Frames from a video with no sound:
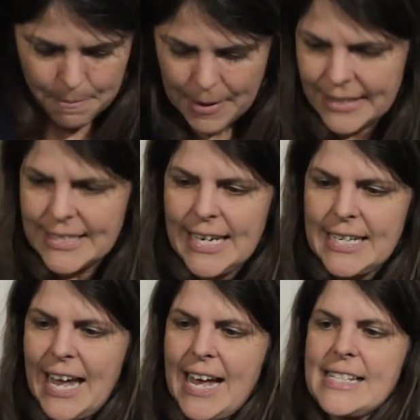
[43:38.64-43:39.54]
But
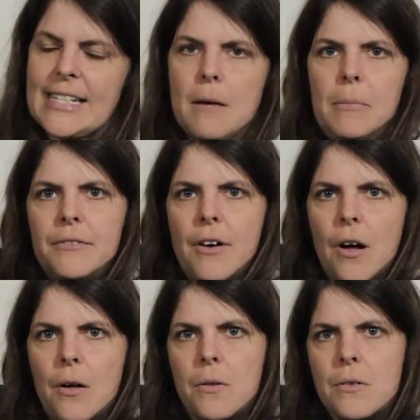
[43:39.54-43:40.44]
it has a couple of
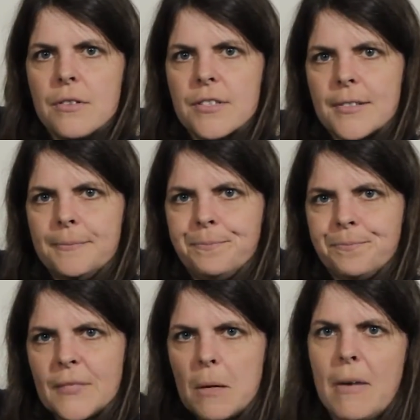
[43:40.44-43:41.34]
holes,
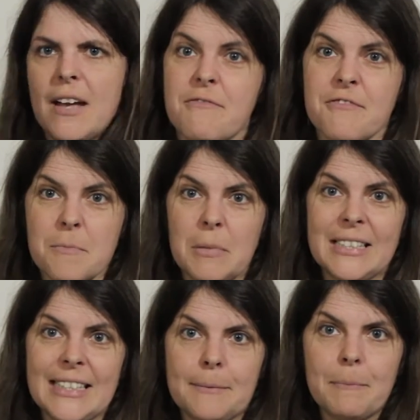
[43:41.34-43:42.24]
you might have
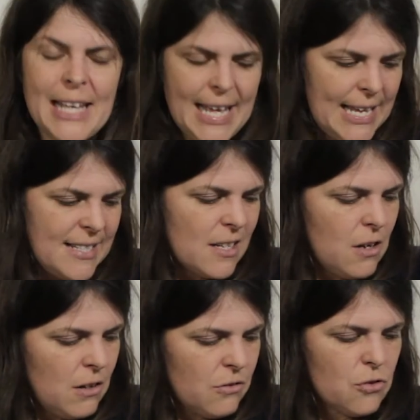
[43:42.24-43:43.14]
spotted them. It's
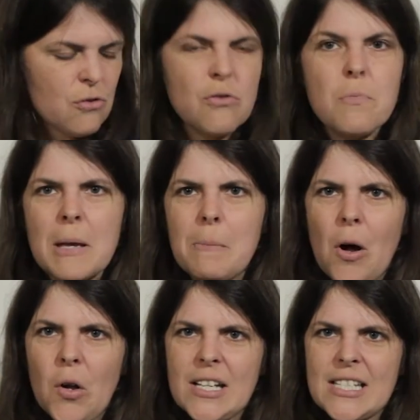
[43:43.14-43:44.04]
got droopy
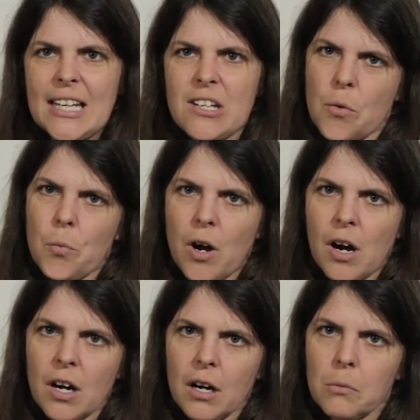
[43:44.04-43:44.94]
pockets that don't
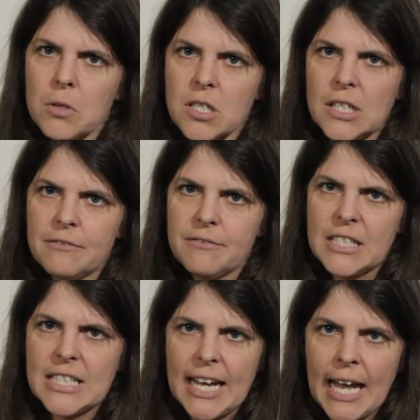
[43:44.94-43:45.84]
work, which need
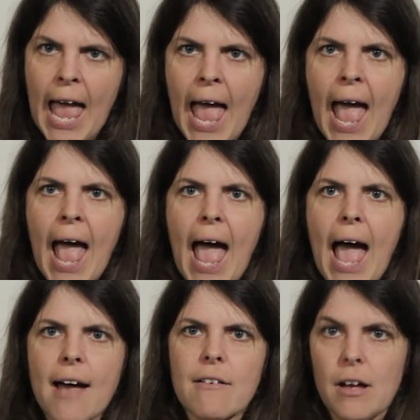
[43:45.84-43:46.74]
fixing
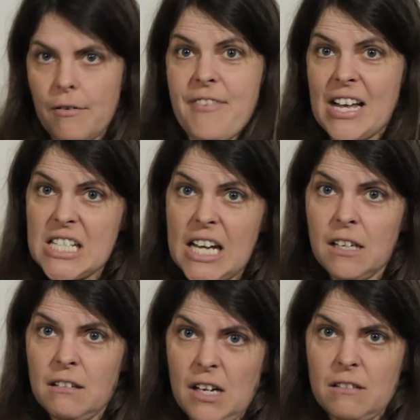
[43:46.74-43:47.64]

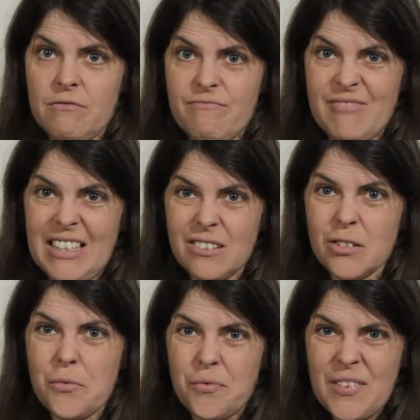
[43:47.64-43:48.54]
and
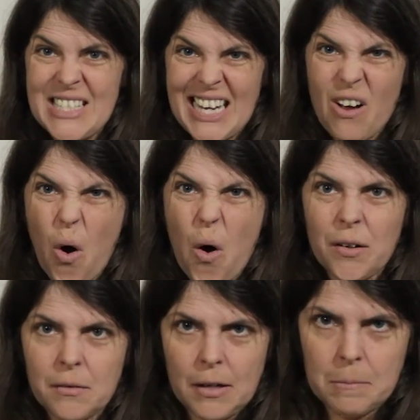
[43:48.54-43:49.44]
sort of fitting
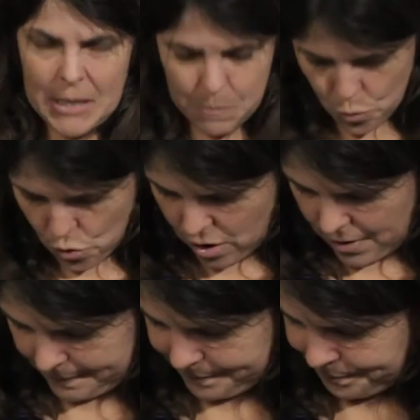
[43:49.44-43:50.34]
on a bit more.